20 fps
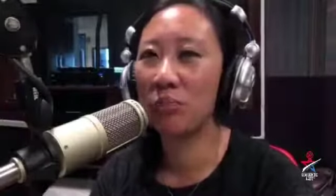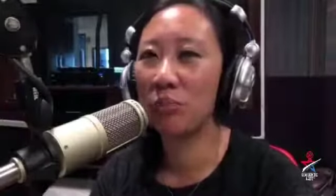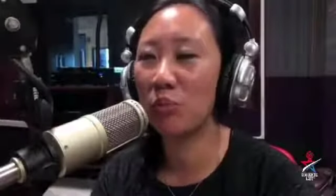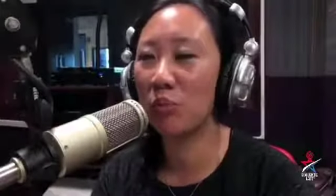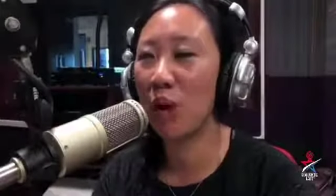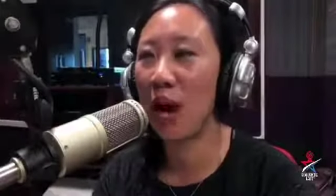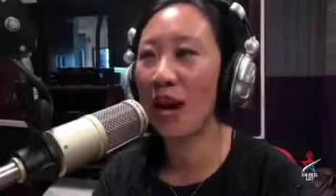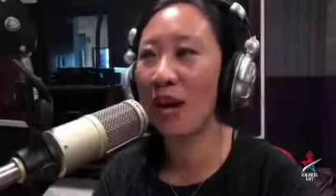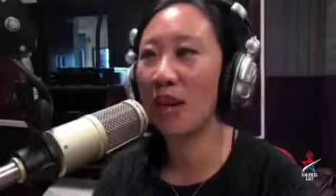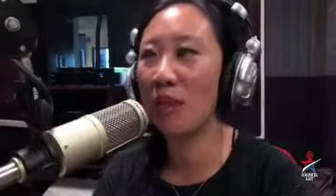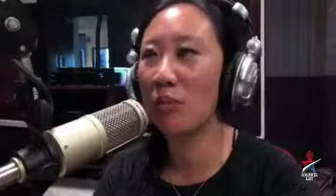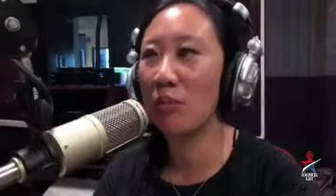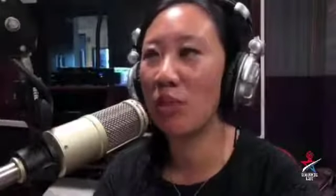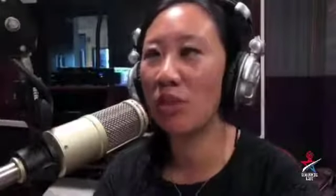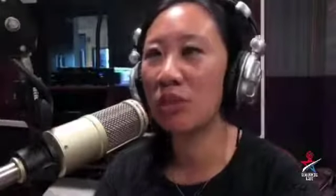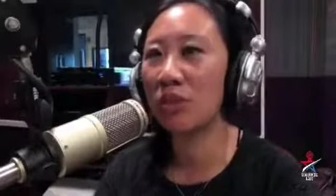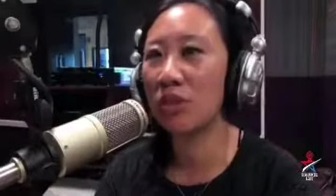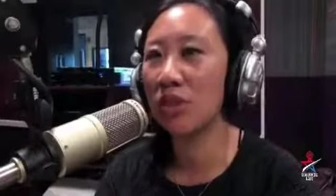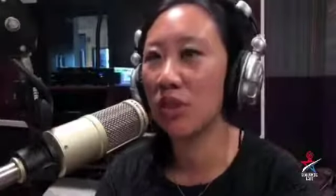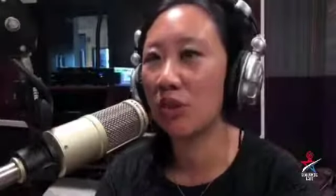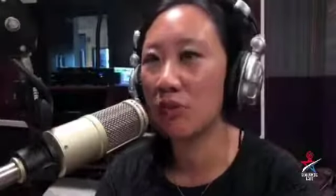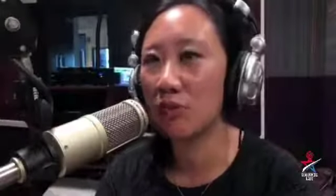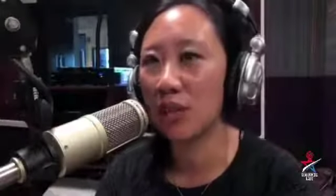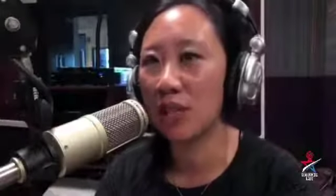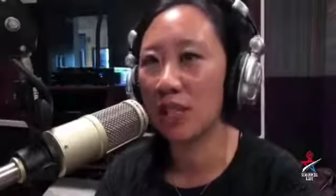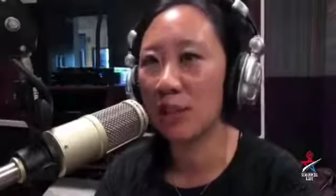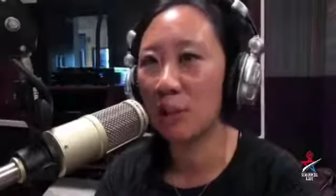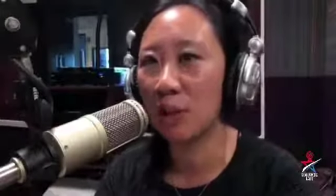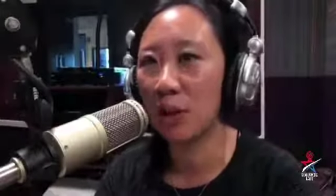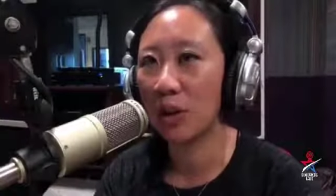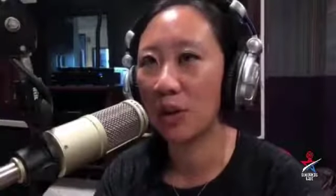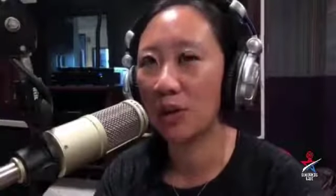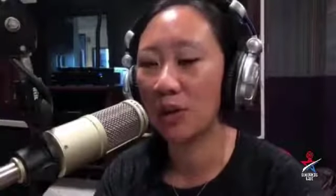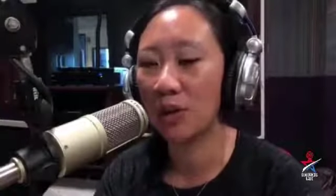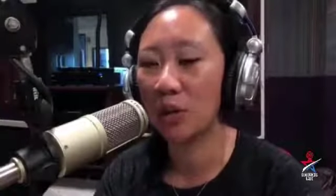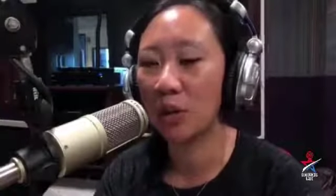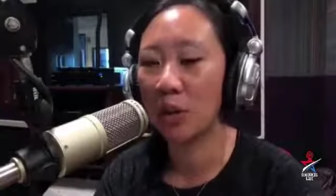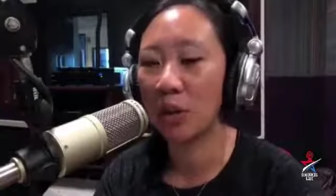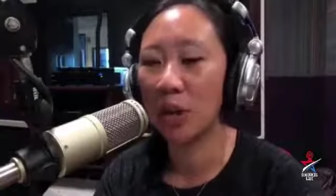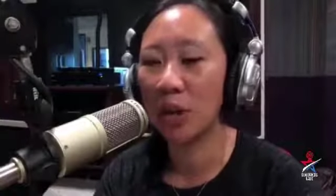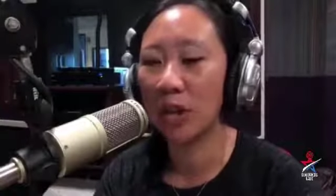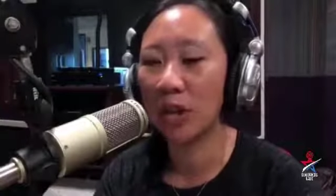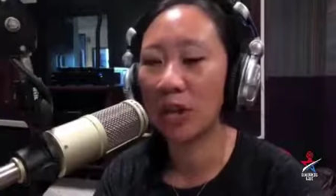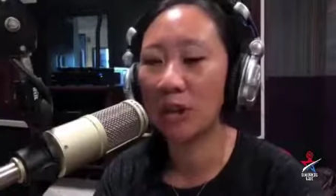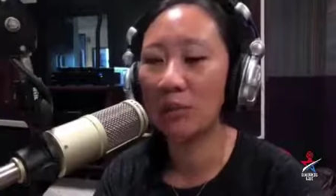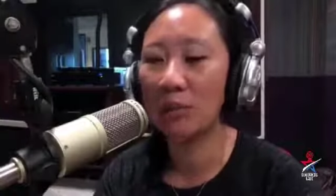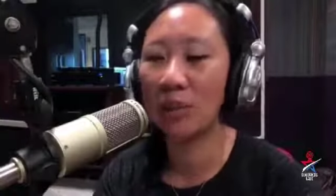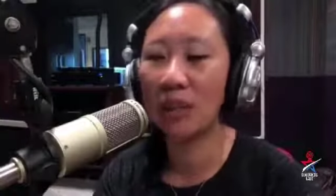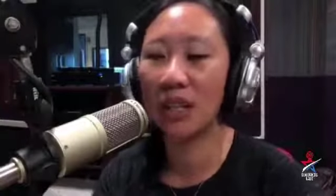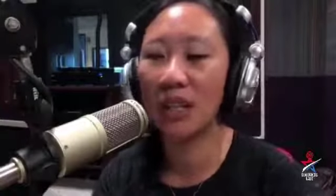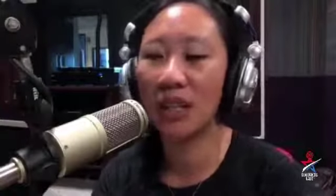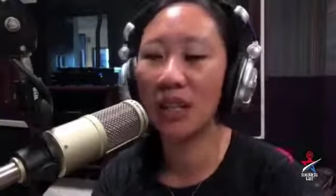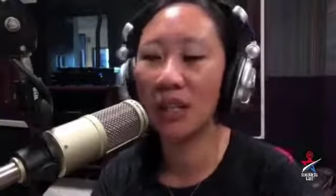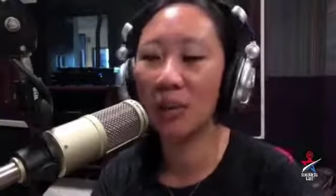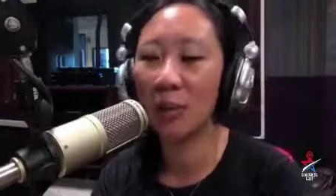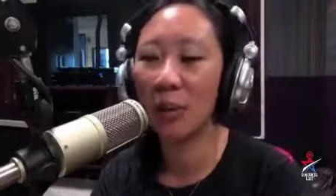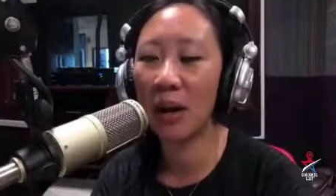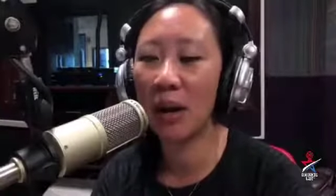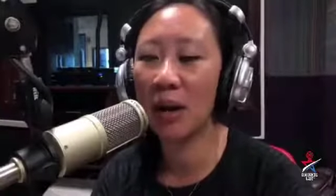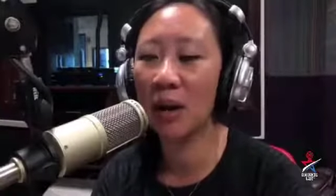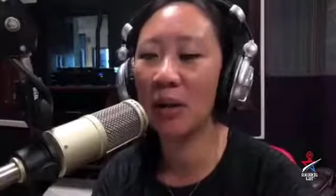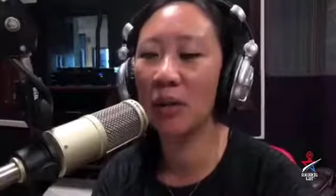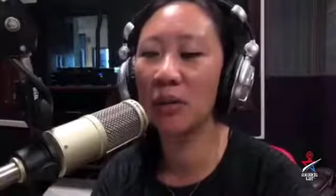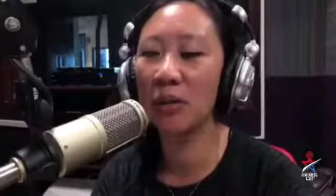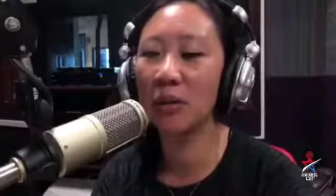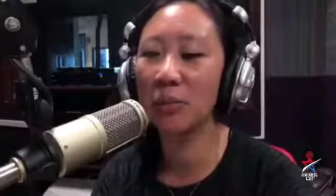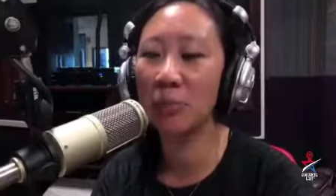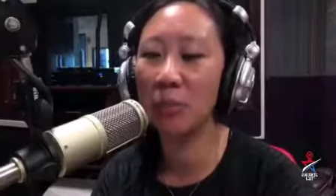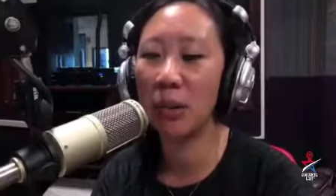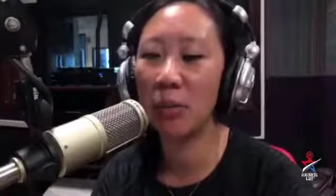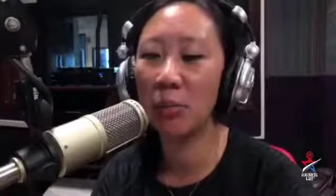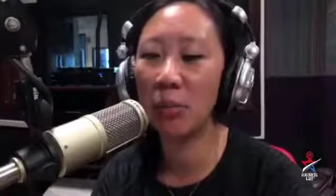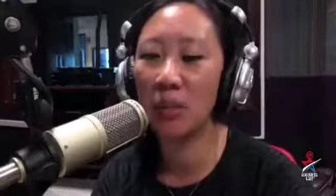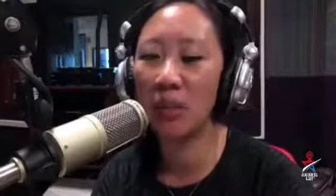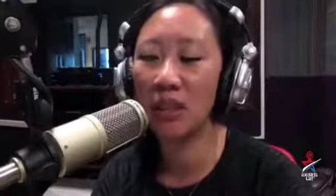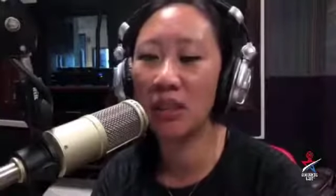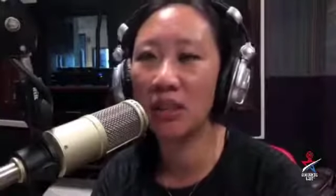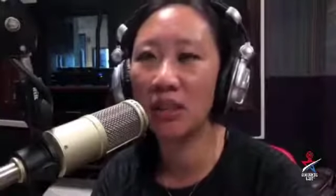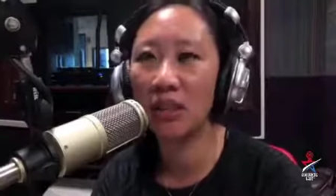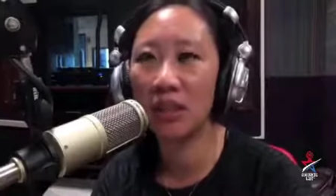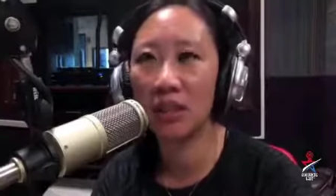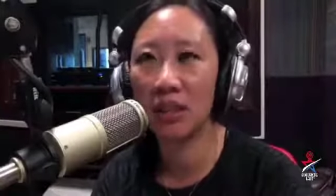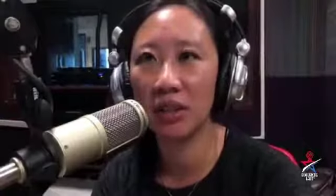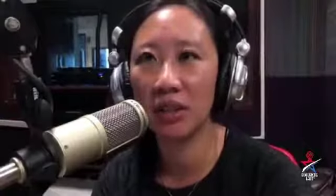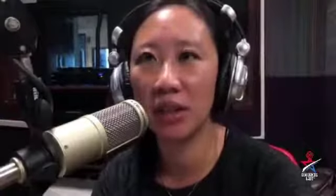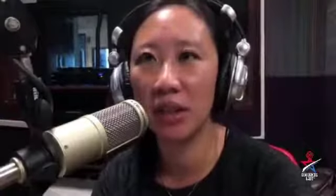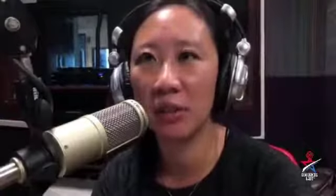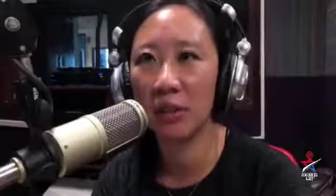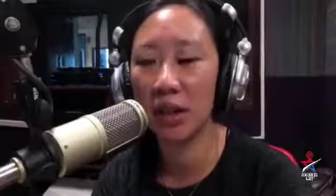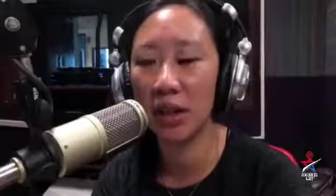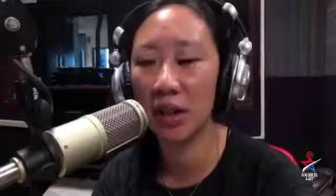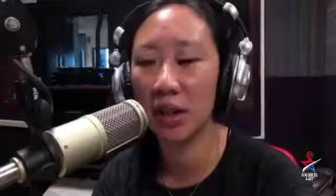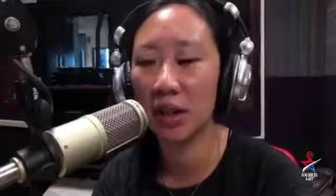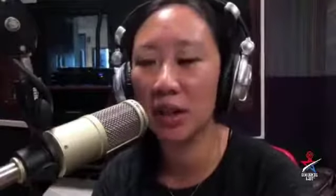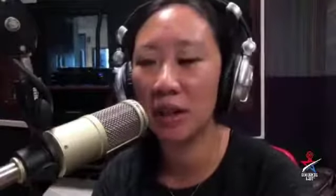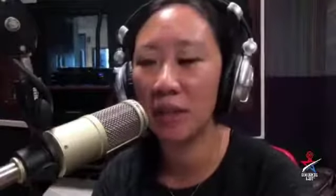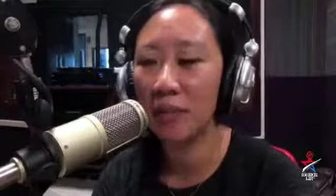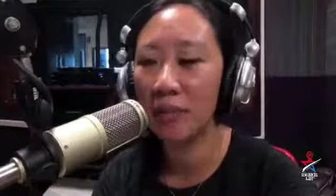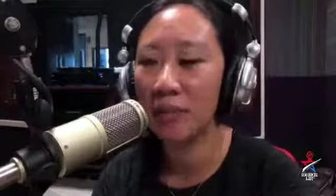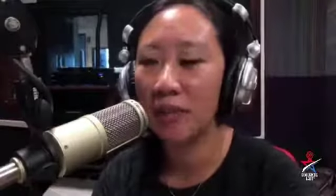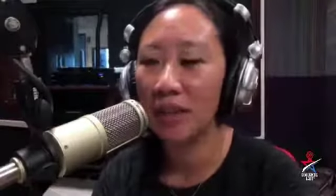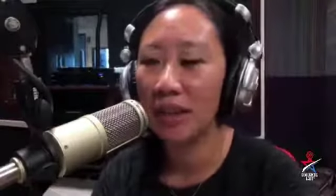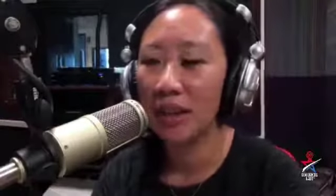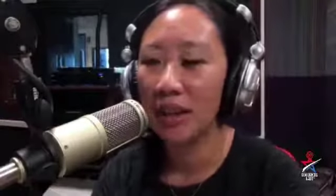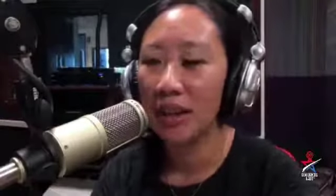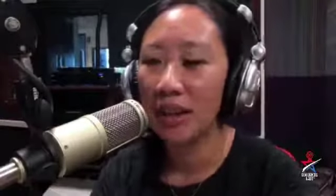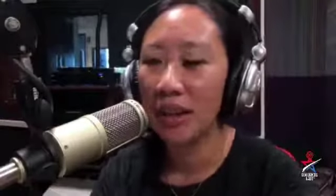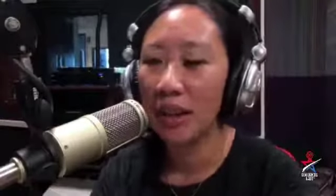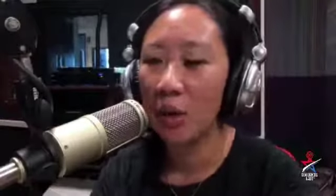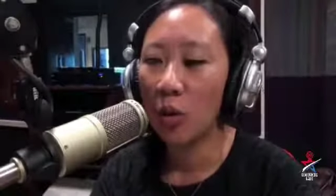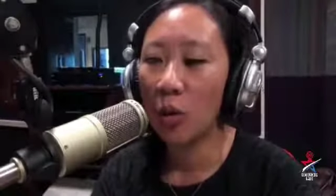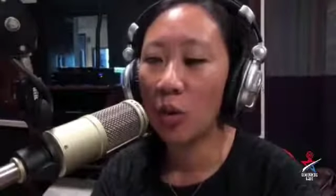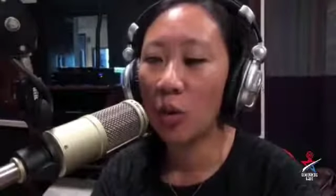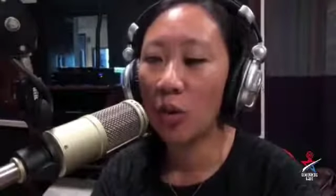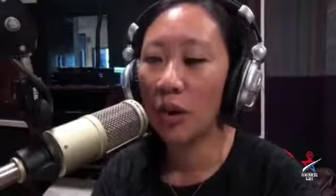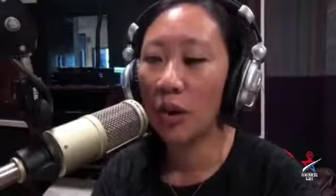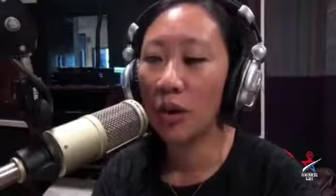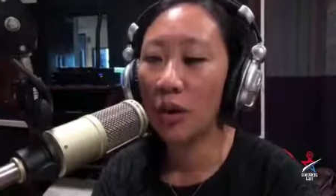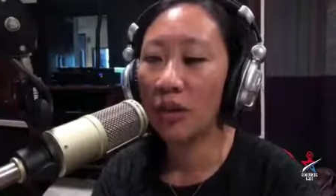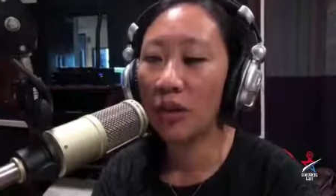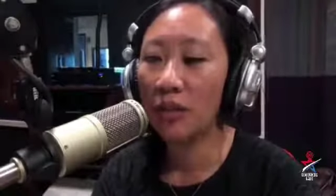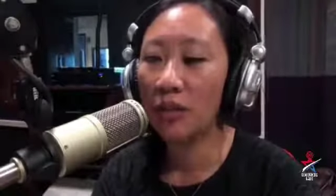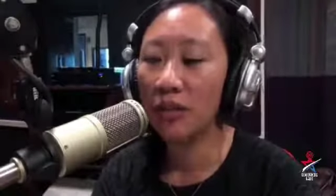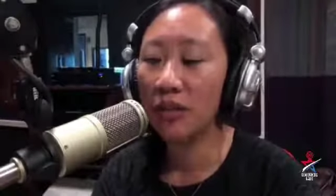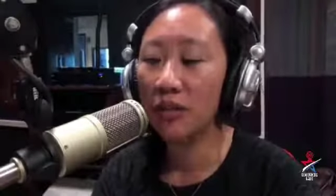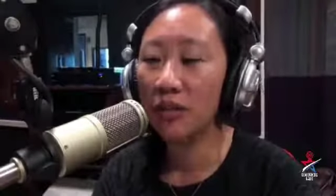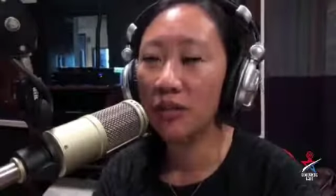writing a post on Facebook or complaining about people that they disagree with. Mm-hmm. Or